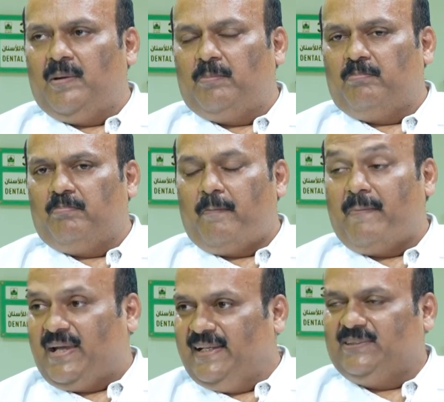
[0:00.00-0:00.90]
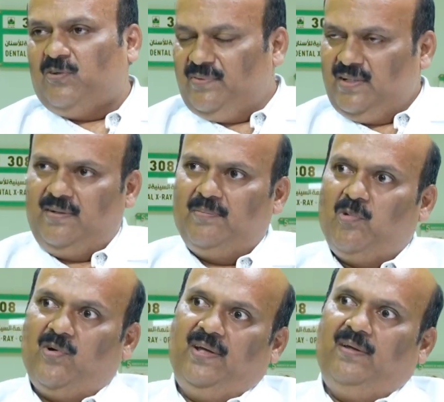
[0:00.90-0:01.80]
mechanics of that
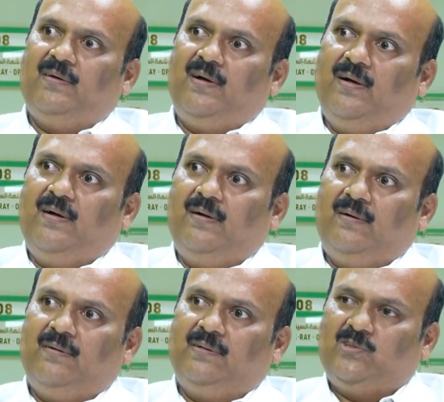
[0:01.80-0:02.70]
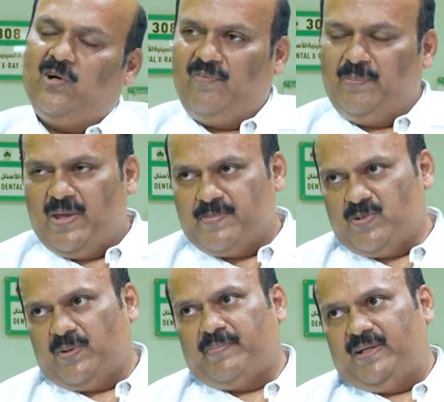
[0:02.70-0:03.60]
body shock will be
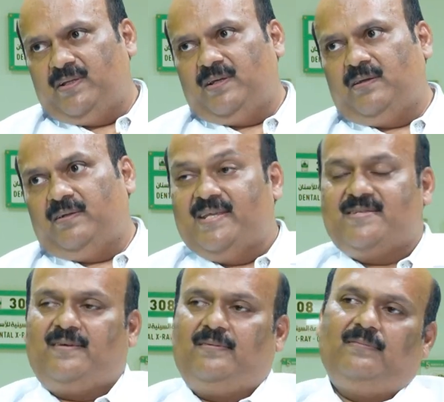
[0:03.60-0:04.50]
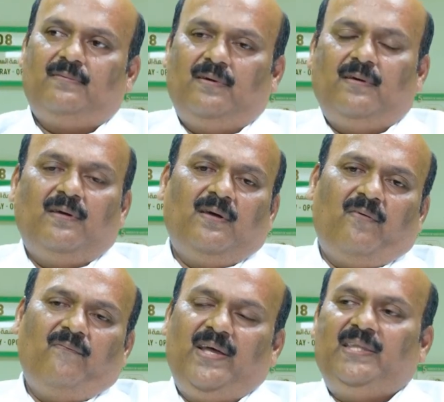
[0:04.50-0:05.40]
absorbed by the disc.
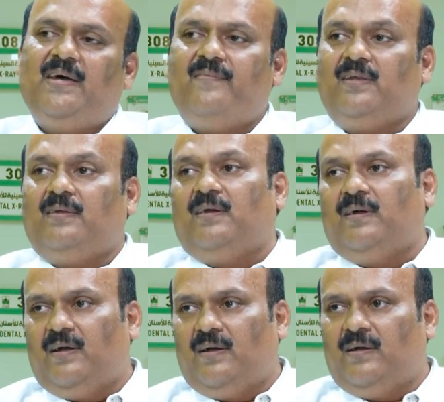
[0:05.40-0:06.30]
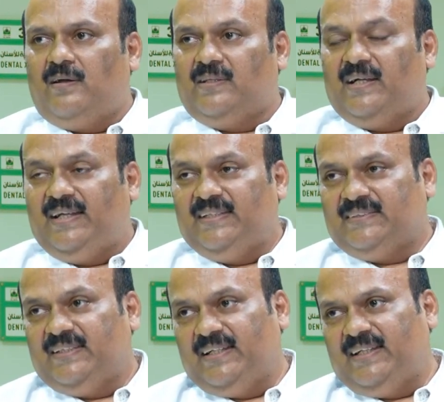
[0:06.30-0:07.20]
Whenever the
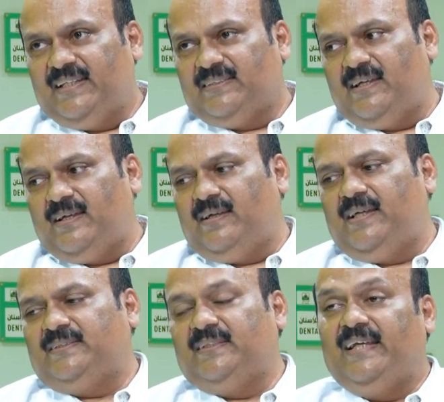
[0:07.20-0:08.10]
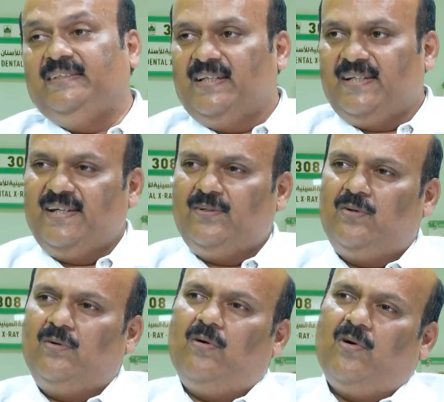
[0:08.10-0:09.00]
disc gets
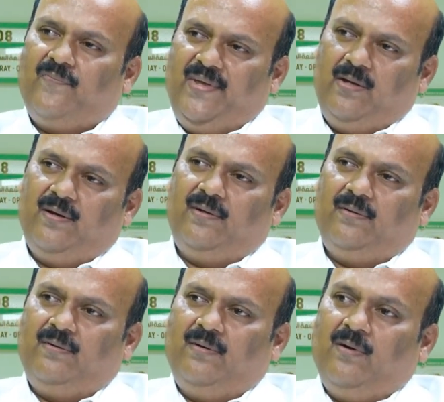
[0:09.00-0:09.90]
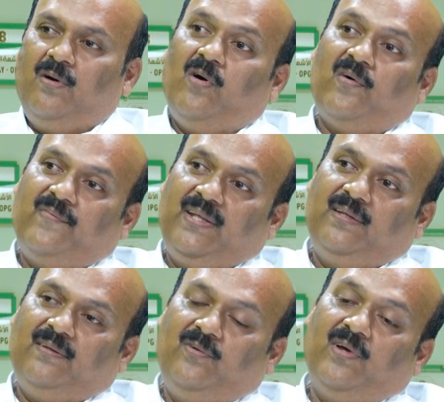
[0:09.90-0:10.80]
degenerated or weakened, or when
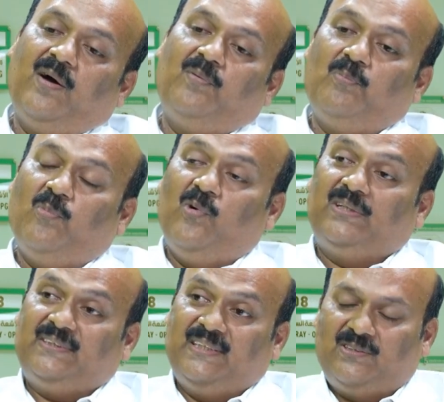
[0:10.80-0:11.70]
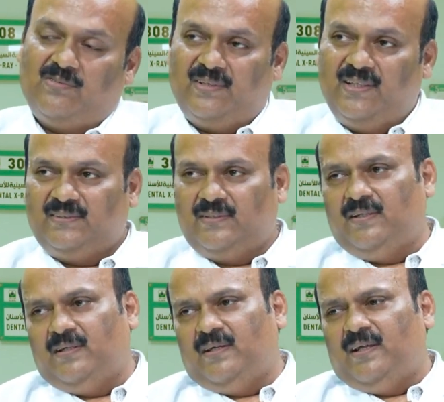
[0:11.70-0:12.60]
you have more stress on the disc,
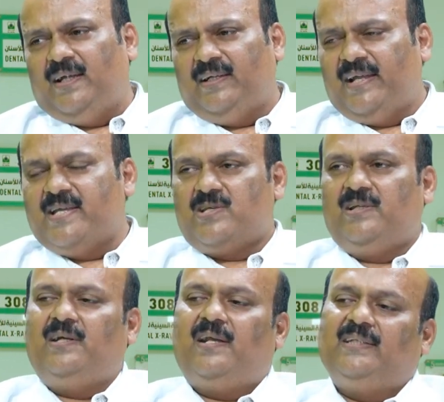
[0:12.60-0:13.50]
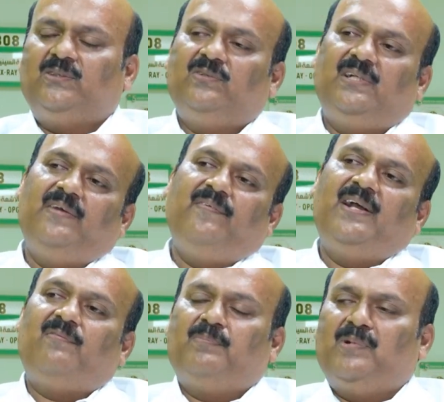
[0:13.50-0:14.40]
it naturally tends to
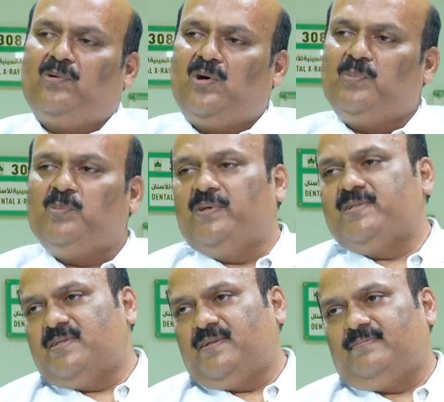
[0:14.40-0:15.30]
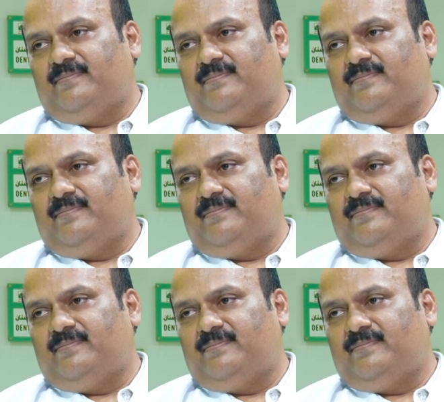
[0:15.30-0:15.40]
deviate from the normal position.